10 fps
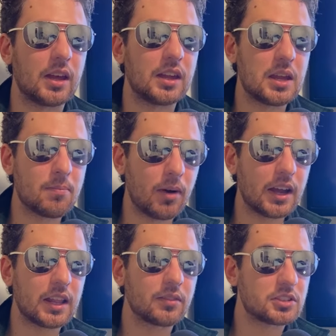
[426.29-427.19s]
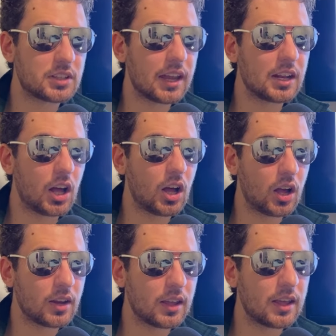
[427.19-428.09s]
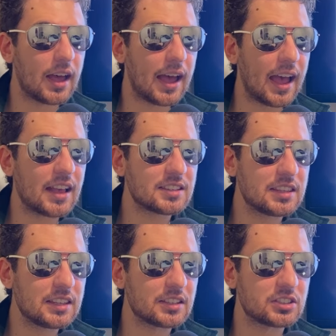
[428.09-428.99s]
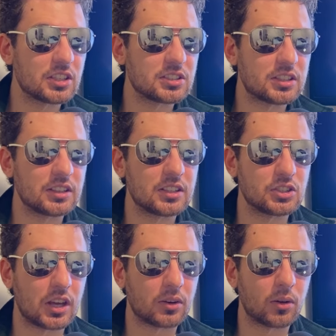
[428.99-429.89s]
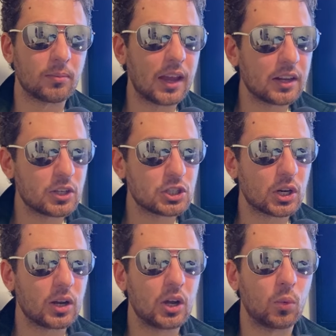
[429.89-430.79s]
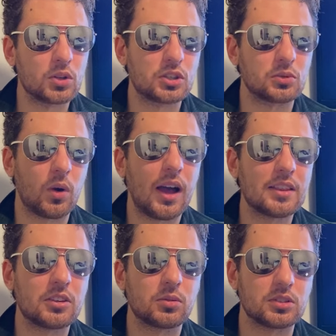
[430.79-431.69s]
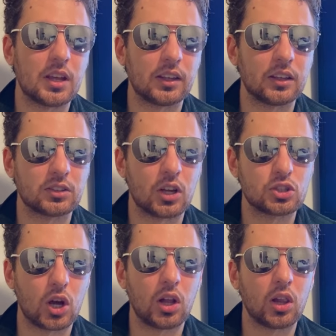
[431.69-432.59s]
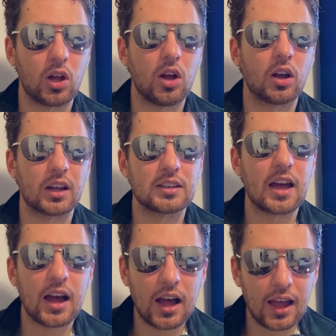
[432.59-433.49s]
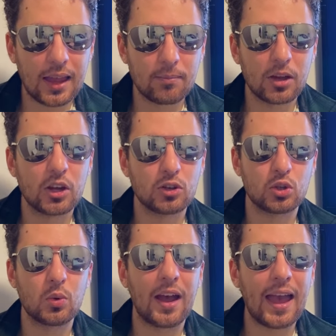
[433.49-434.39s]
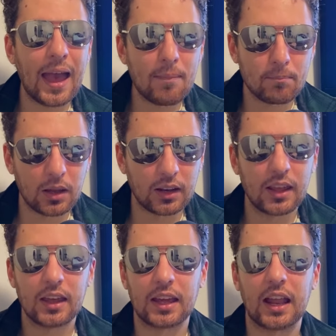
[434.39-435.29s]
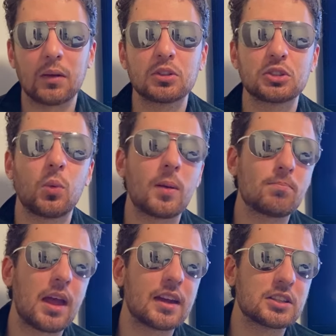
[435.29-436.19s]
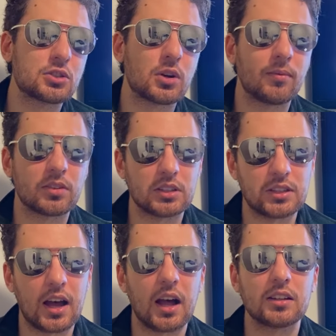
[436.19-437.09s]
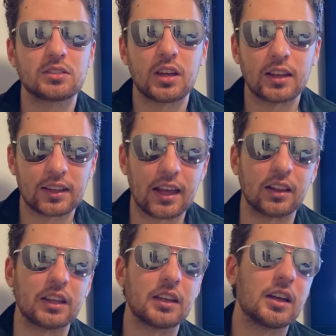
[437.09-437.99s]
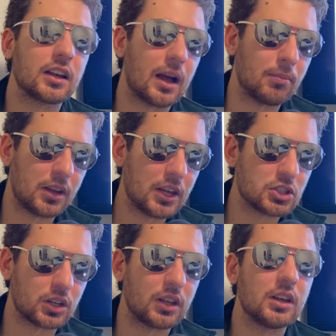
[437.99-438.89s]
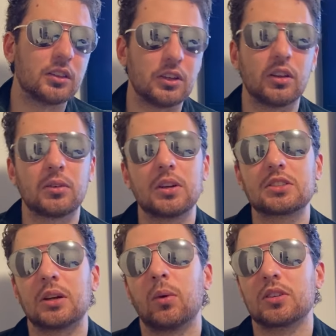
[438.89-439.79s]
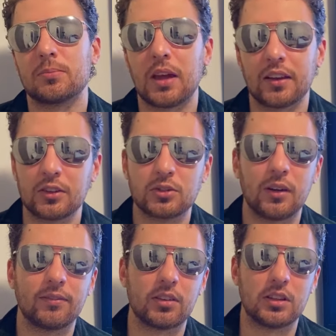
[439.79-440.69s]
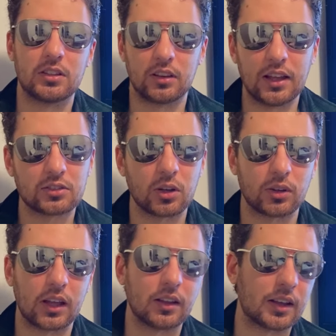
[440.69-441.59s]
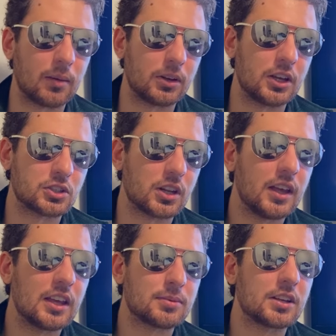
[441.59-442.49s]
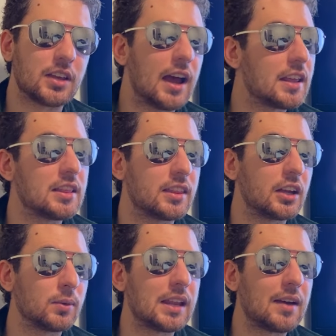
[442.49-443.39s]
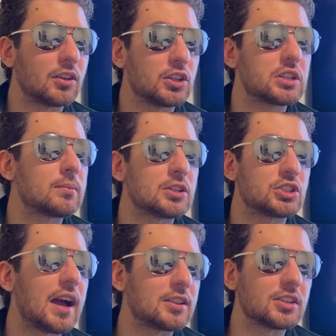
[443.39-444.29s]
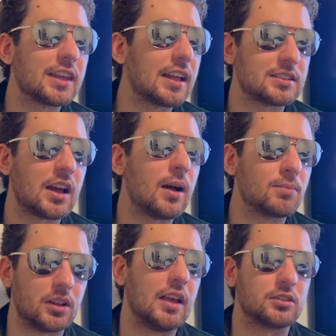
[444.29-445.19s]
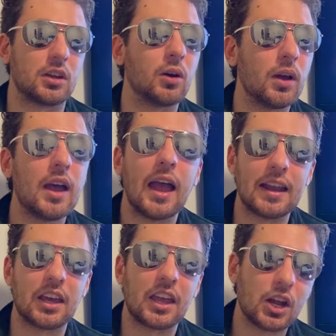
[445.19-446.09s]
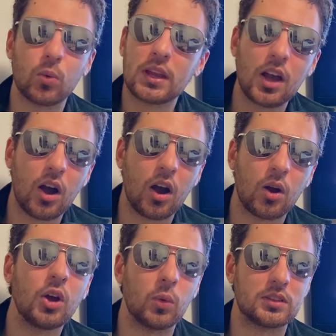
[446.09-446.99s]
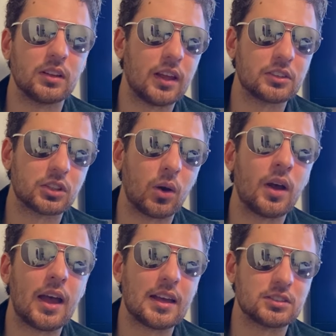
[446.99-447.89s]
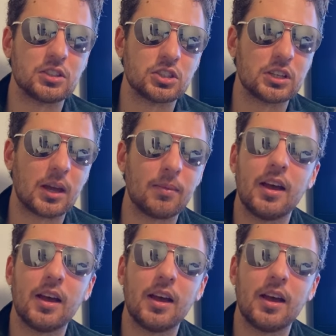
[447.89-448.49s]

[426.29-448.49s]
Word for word: He might have stayed on as the assistant general manager, which is why this was taking such a long time to happen. And I was the one banging the drum for the Dodds Kelly combination. The only reason I wasn't banging the drum for the Telesco Kelly combination is because I didn't think we'd have a legitimate shot to get Tom Telesco. And here we are with Telesco as the GM.